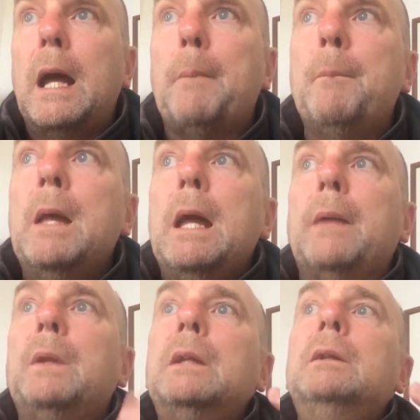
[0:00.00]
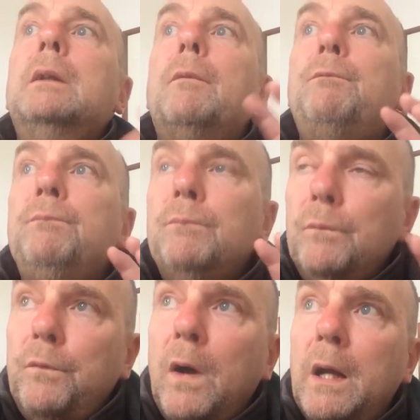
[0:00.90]
Um, and then
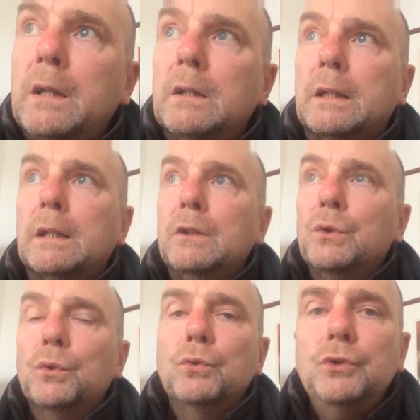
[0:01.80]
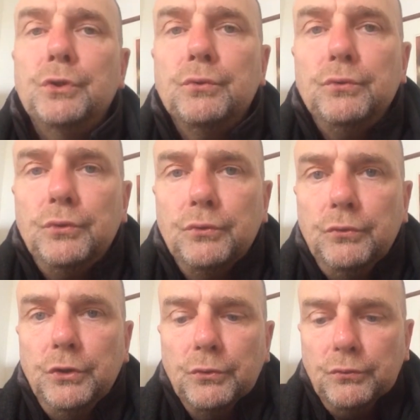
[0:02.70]
finally, you you you
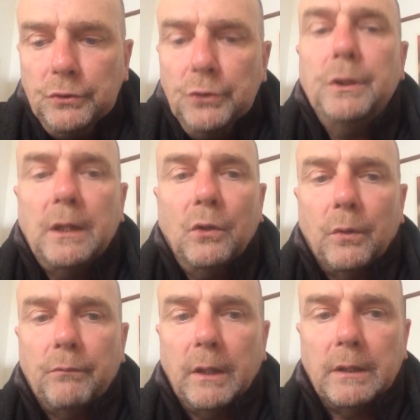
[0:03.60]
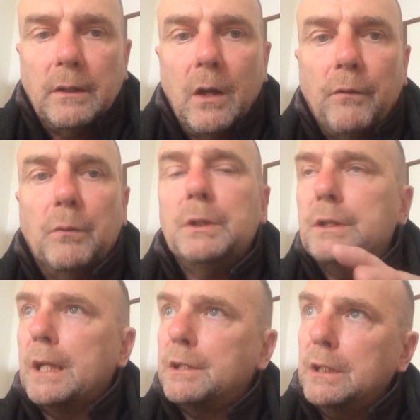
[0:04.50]
you you then go and write the novel, which
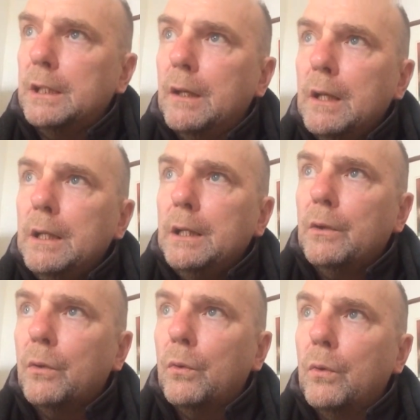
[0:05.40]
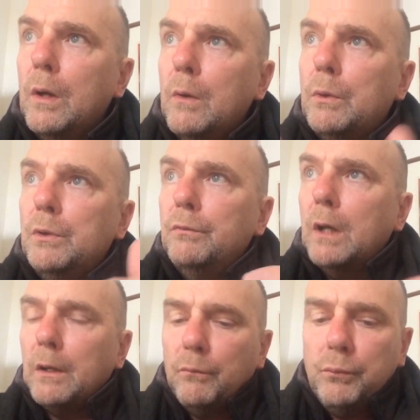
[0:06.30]
is actually you know when you've
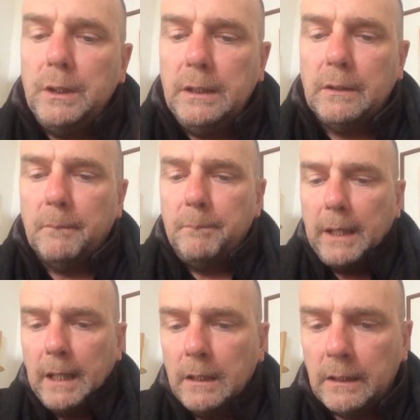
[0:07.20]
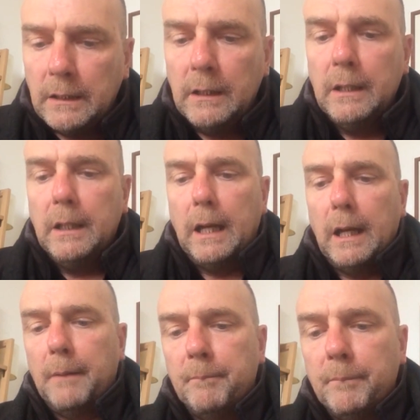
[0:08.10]
got a really compelling
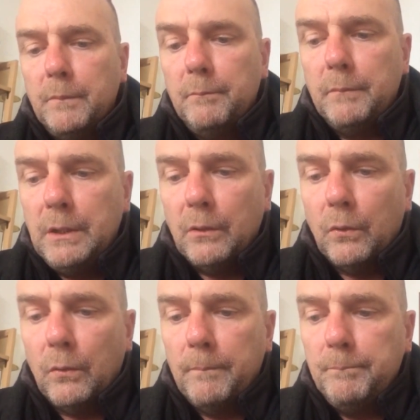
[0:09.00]
um, you know.